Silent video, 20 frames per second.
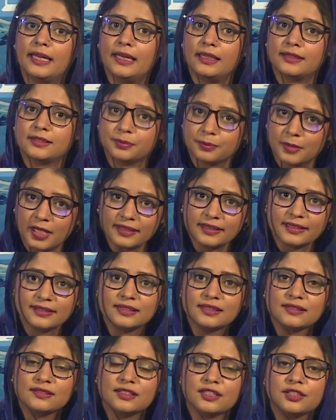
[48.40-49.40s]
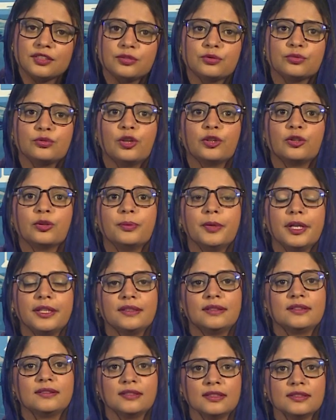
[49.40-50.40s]
smart assistants to
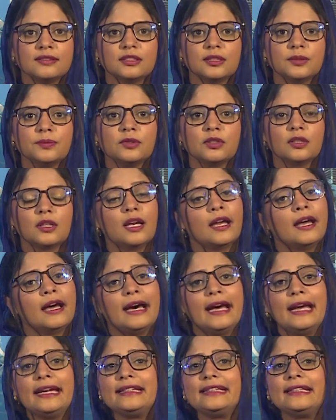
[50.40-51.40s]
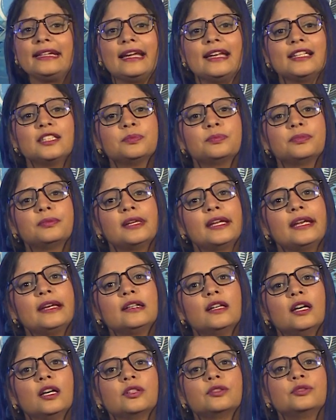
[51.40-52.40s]
automated systems, IT has
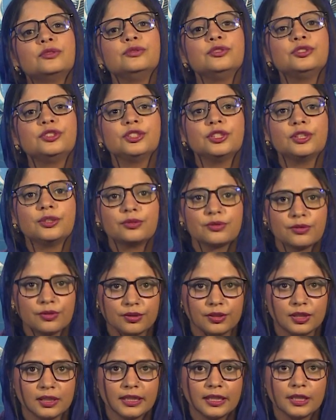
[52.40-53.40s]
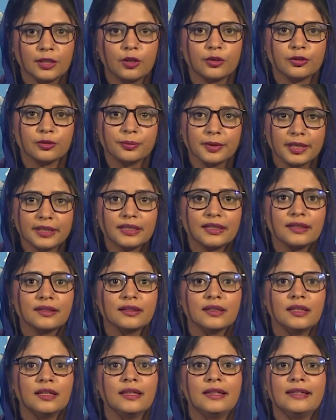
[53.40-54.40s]
played a crucial role in
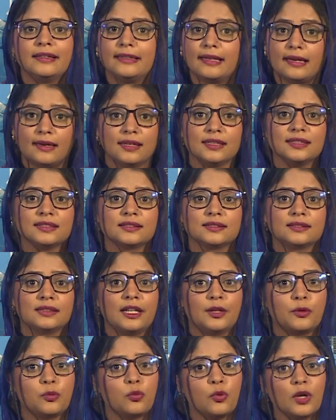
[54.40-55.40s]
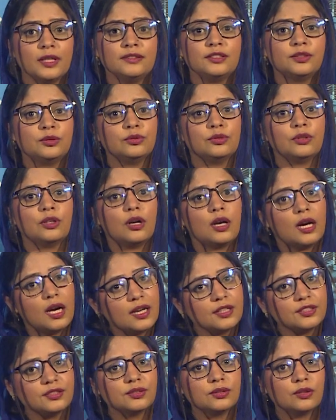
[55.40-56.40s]
automating tasks that once took
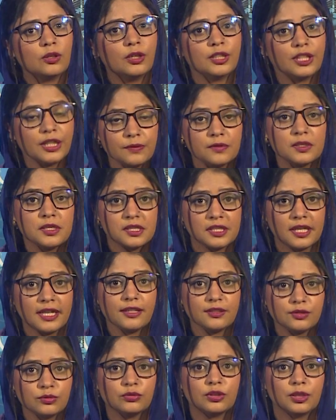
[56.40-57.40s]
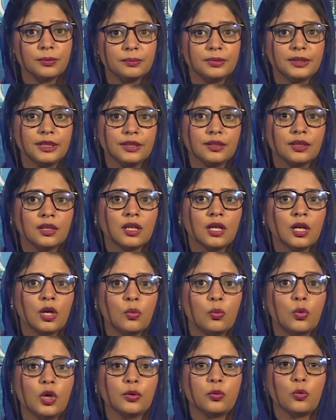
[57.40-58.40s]
hours or even days to complete.
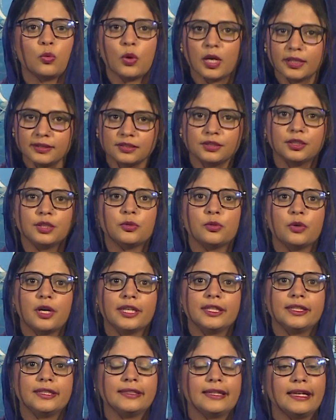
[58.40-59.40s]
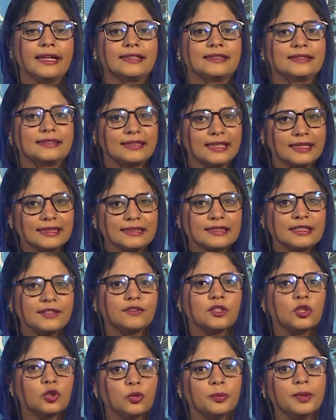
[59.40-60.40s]
What once required
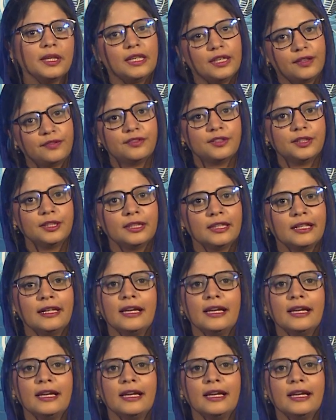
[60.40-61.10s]
extensive human effort